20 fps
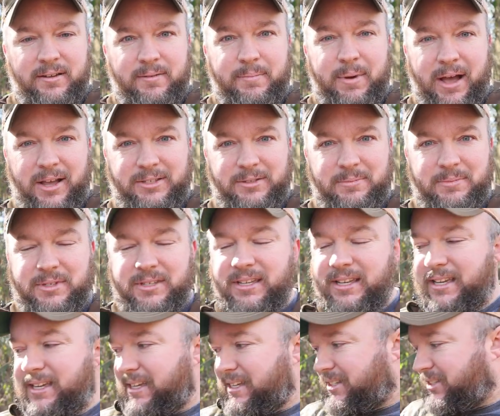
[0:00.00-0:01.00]
possums.
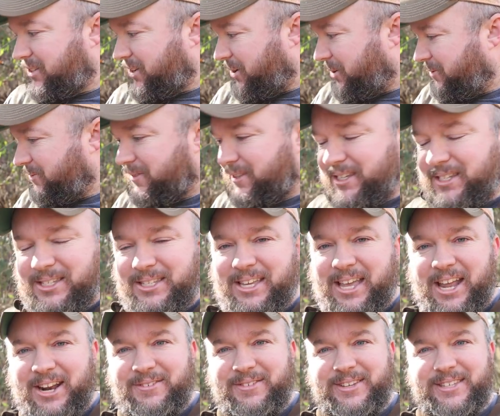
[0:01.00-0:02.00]
So this is
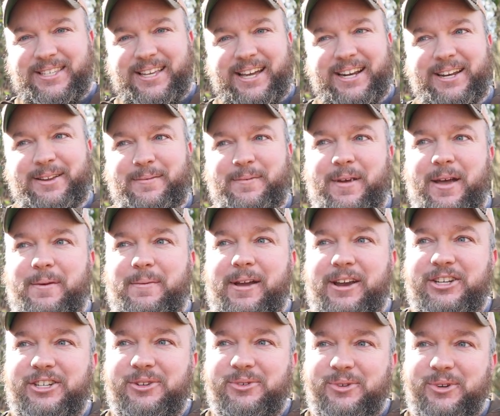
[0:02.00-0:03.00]
kind of exciting. I'm
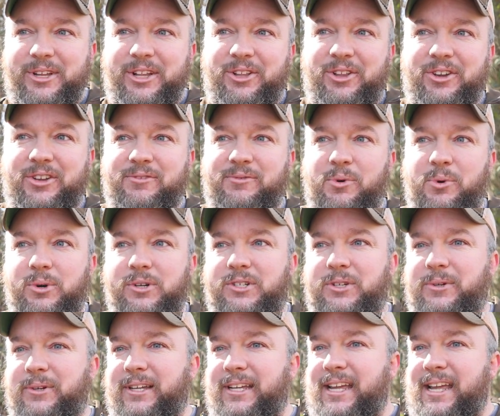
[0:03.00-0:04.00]
actually really looking forward
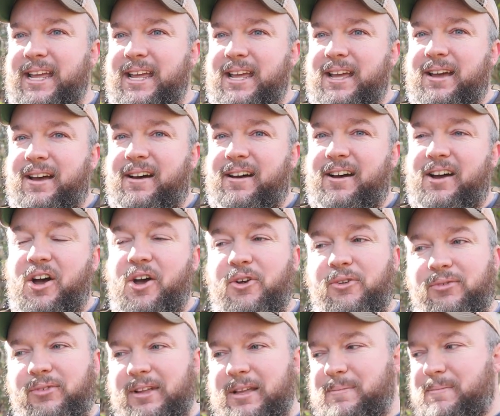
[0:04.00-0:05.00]
to it.
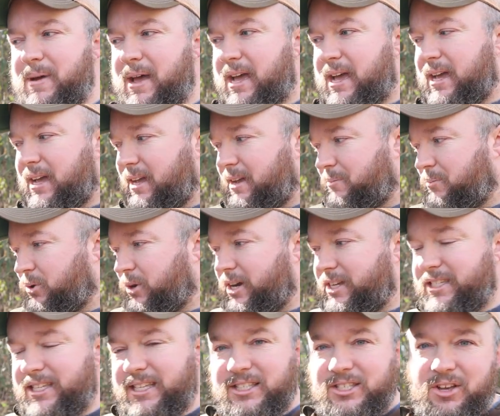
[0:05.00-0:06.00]
Hopefully my
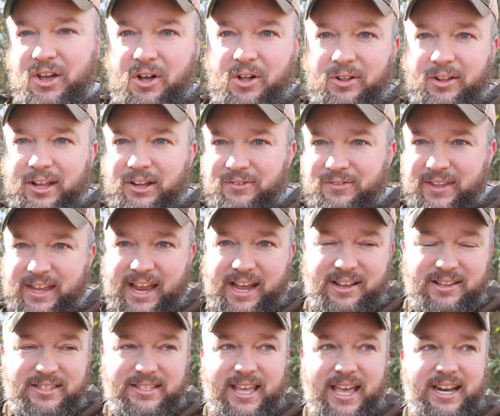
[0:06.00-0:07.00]
presence all on the
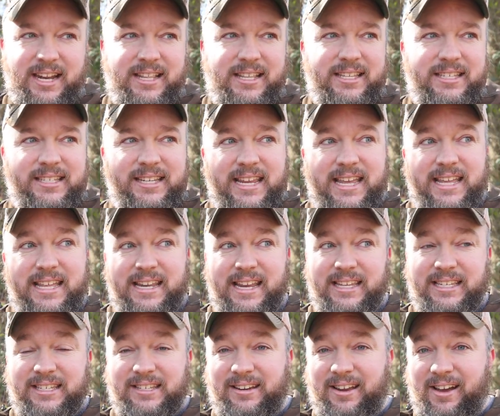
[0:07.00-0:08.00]
outside of this den
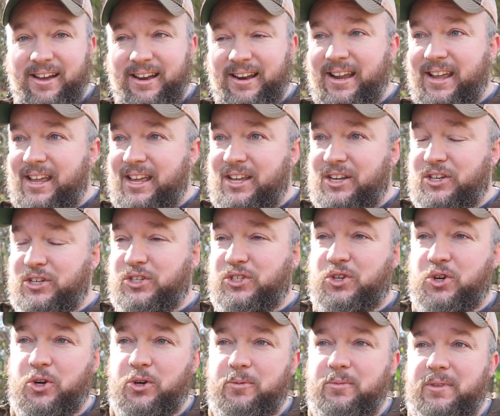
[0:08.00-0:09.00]
has not
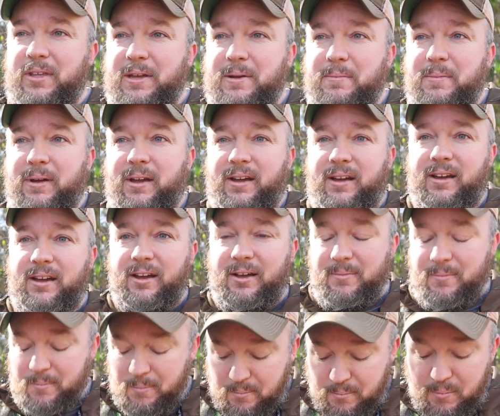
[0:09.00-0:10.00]
disturbed them.
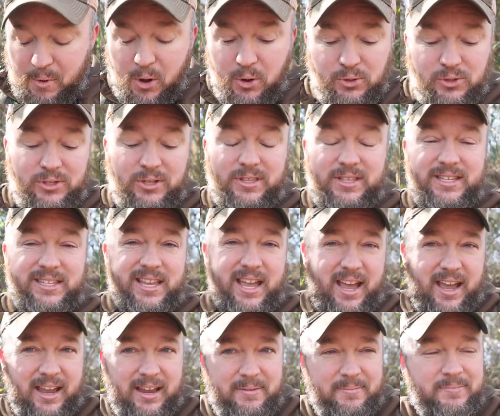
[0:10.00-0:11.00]
Most of the
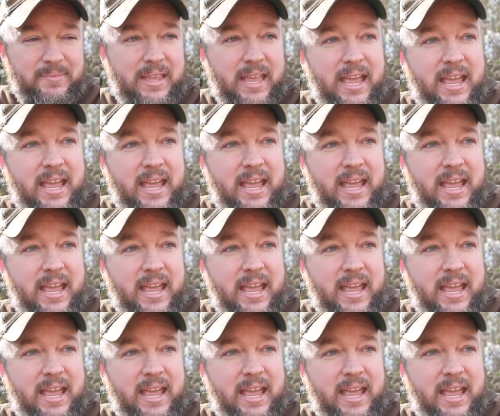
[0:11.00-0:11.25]
time